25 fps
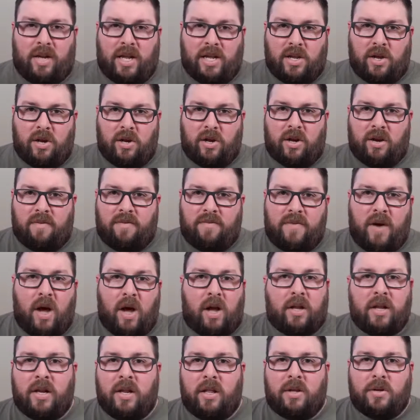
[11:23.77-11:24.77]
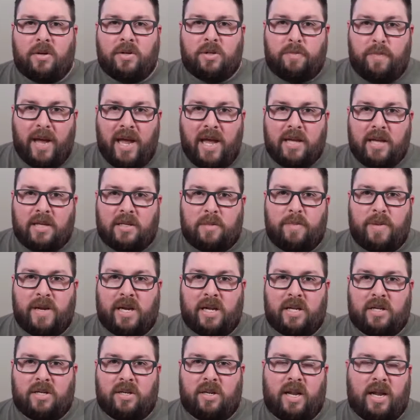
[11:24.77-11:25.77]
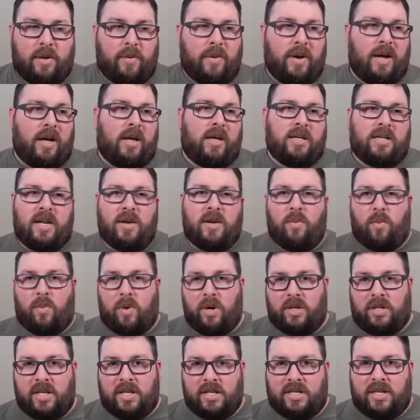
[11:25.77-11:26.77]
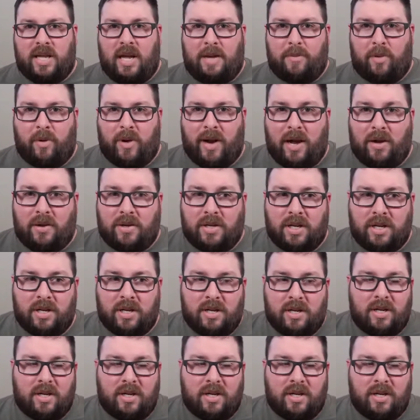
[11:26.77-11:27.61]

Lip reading: Like, you're going to fall into those pits because you're like, well, it didn't work this time around.